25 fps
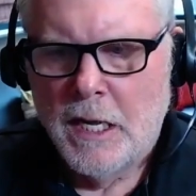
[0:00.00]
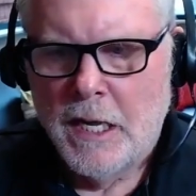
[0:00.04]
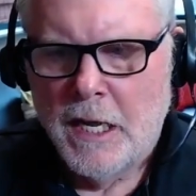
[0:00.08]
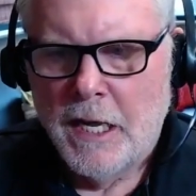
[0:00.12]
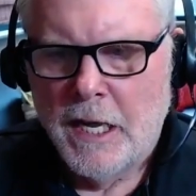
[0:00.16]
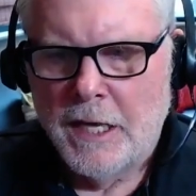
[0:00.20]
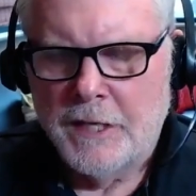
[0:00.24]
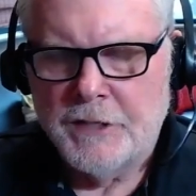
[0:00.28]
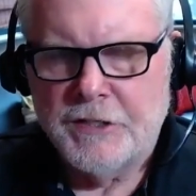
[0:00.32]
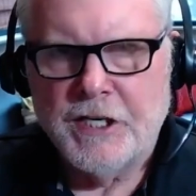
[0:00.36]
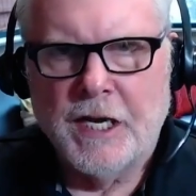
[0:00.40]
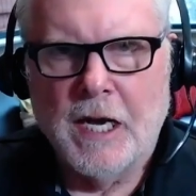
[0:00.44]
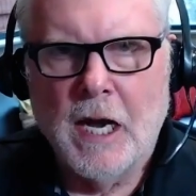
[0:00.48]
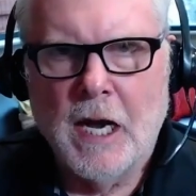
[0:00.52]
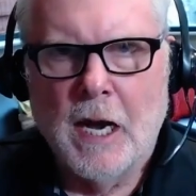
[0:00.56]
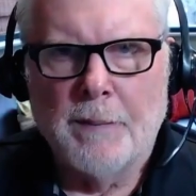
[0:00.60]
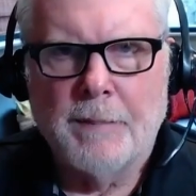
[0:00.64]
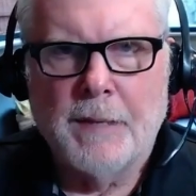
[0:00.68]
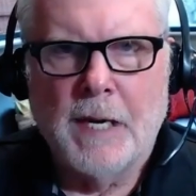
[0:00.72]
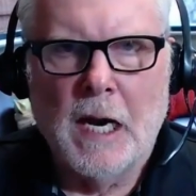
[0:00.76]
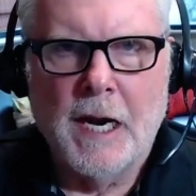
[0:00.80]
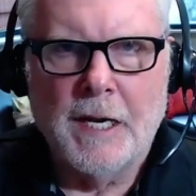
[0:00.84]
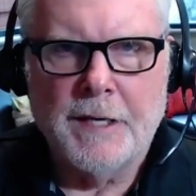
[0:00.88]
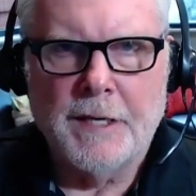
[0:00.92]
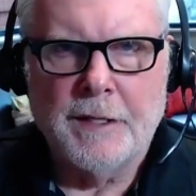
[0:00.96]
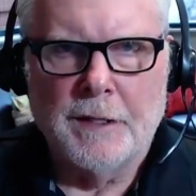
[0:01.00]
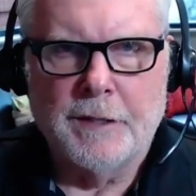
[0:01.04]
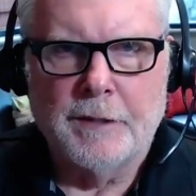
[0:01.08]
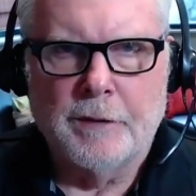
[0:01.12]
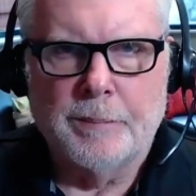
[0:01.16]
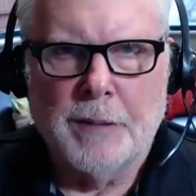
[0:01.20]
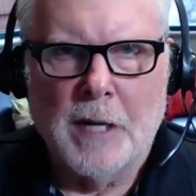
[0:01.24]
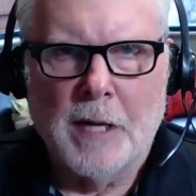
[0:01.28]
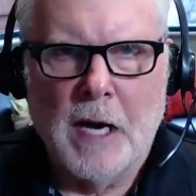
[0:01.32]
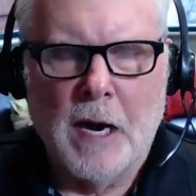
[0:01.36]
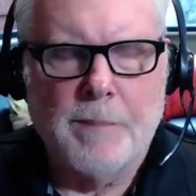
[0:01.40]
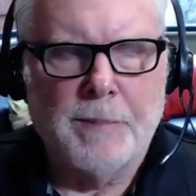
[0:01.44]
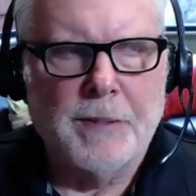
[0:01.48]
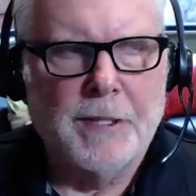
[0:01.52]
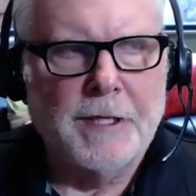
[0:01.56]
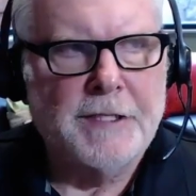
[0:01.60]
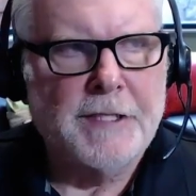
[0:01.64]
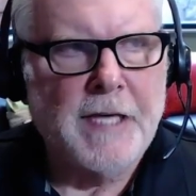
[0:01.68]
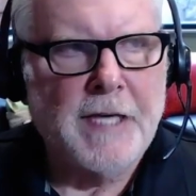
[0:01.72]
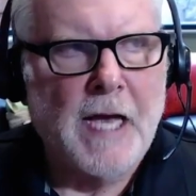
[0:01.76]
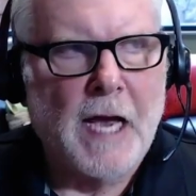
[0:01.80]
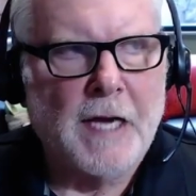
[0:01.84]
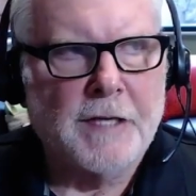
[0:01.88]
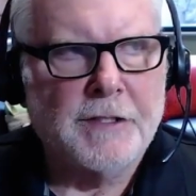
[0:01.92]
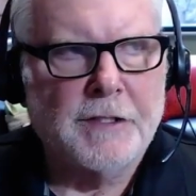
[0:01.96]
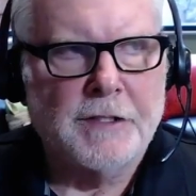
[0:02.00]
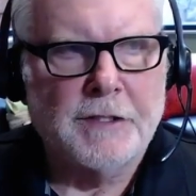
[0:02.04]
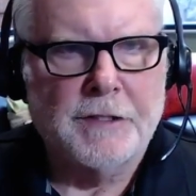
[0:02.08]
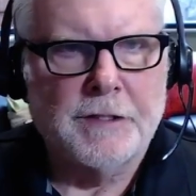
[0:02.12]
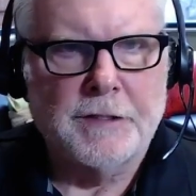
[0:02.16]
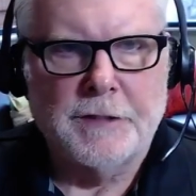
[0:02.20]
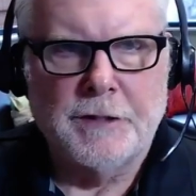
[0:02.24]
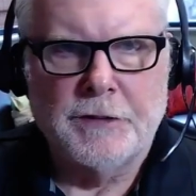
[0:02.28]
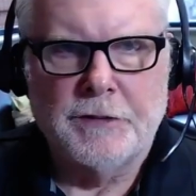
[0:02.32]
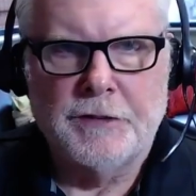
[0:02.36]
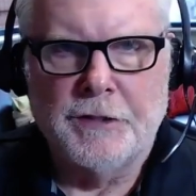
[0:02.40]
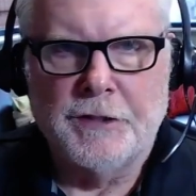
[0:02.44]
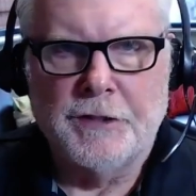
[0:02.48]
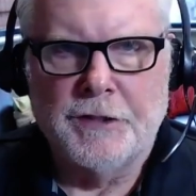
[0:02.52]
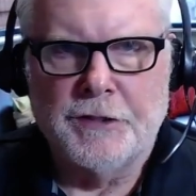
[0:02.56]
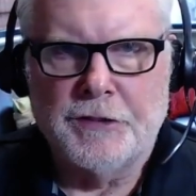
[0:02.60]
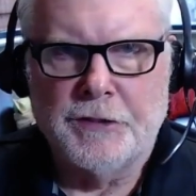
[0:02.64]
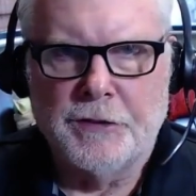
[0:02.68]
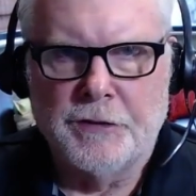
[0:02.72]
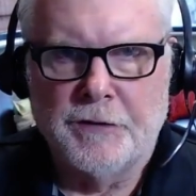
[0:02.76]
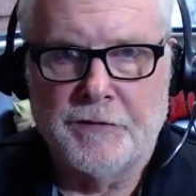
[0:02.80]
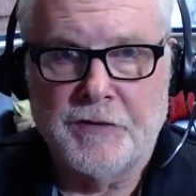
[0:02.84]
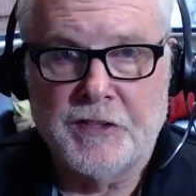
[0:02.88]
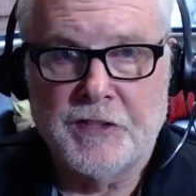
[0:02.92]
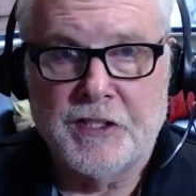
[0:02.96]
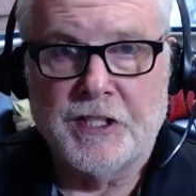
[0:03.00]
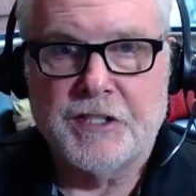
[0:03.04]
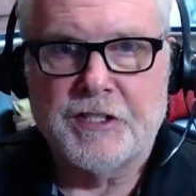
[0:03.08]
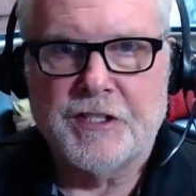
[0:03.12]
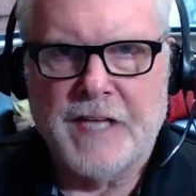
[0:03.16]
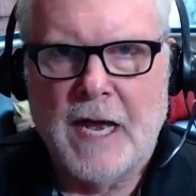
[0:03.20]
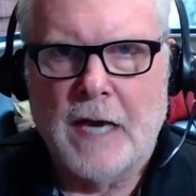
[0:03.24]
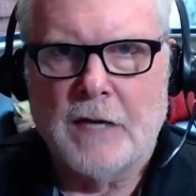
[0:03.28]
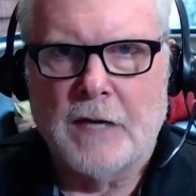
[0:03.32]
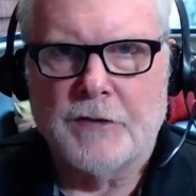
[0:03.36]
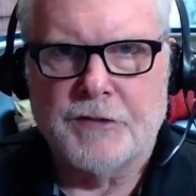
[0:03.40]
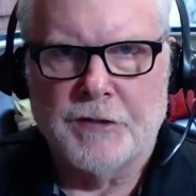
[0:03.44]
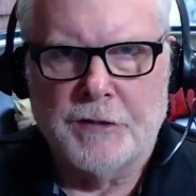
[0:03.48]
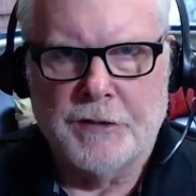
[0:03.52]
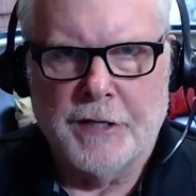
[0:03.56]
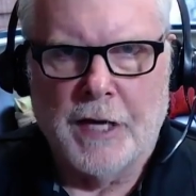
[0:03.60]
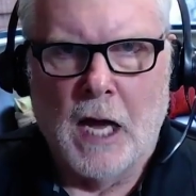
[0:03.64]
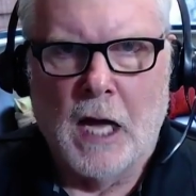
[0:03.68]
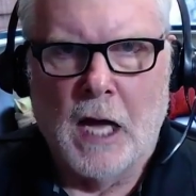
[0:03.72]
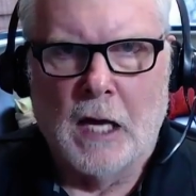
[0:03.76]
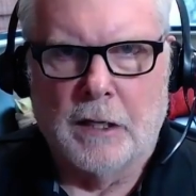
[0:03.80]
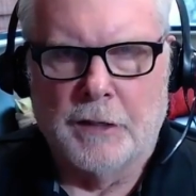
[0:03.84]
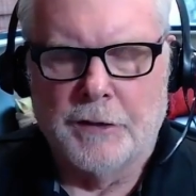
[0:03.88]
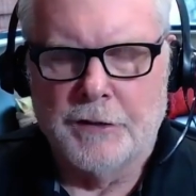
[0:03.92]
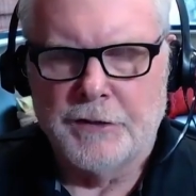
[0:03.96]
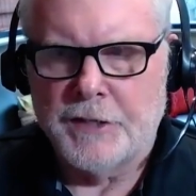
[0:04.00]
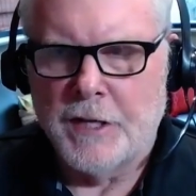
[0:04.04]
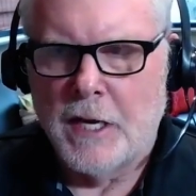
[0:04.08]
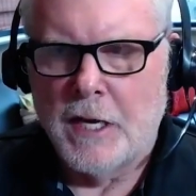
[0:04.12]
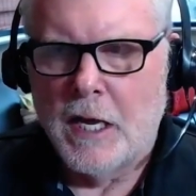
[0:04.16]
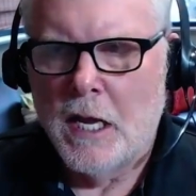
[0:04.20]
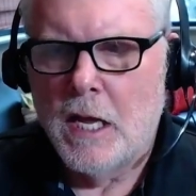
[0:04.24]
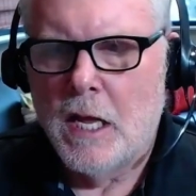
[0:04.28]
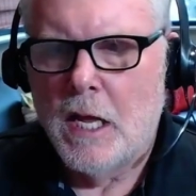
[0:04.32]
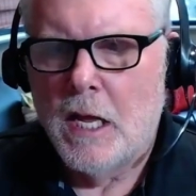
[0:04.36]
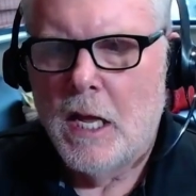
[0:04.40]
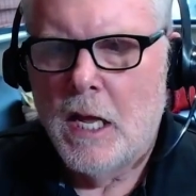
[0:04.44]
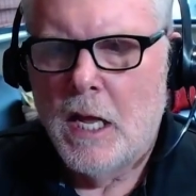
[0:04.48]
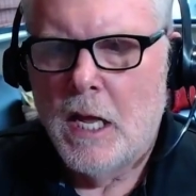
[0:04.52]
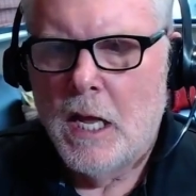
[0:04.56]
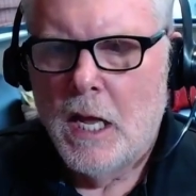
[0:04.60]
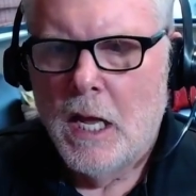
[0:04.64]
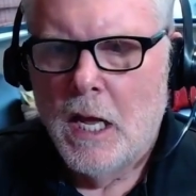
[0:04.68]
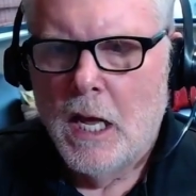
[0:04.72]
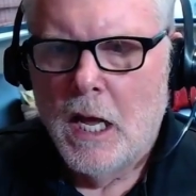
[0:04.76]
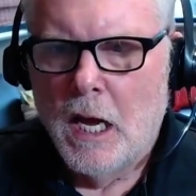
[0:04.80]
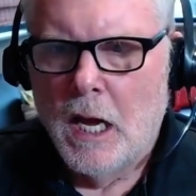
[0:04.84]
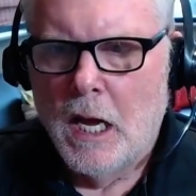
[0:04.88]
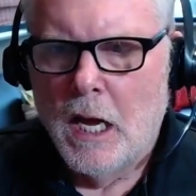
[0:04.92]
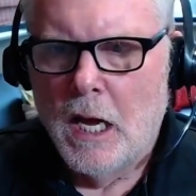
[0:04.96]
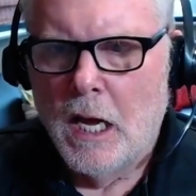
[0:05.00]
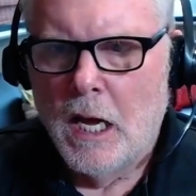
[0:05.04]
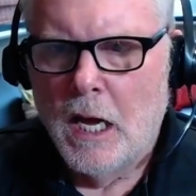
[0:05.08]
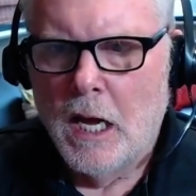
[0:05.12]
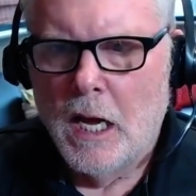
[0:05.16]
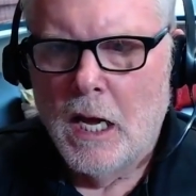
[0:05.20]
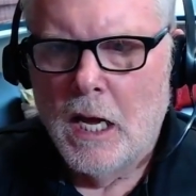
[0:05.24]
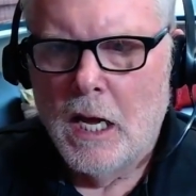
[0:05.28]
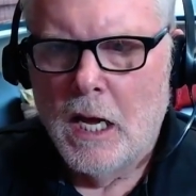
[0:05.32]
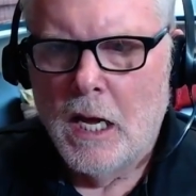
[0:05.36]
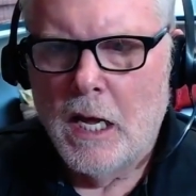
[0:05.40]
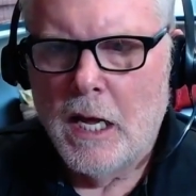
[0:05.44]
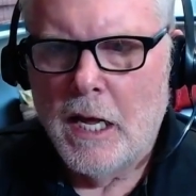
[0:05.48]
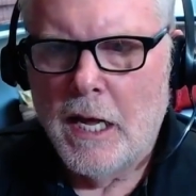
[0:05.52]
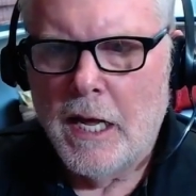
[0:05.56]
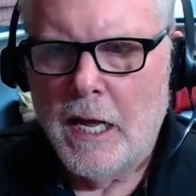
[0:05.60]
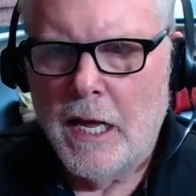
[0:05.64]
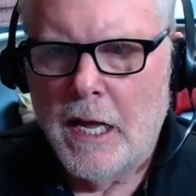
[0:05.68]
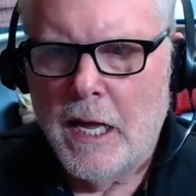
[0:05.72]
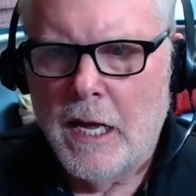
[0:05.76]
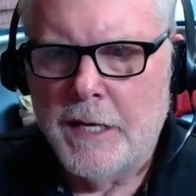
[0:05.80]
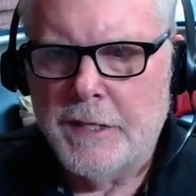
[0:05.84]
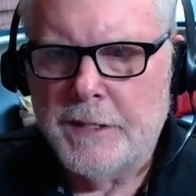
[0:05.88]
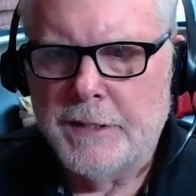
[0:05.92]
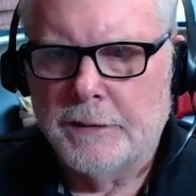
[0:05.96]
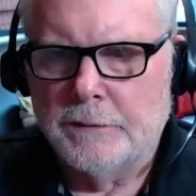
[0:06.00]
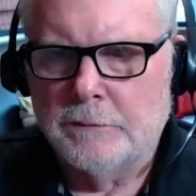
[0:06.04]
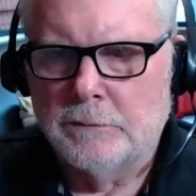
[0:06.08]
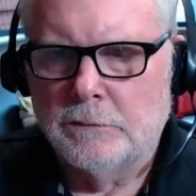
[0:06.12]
And she got behind on her property taxes to the tune of $6,000. And